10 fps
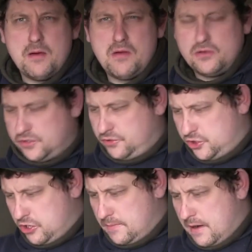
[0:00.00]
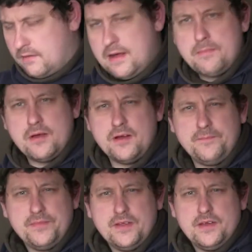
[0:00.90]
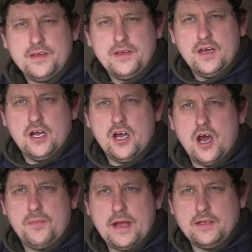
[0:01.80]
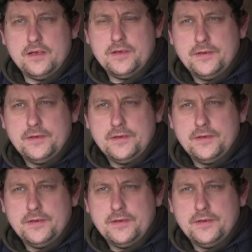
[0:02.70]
I'm not too sure about that. I'm not a carp angler,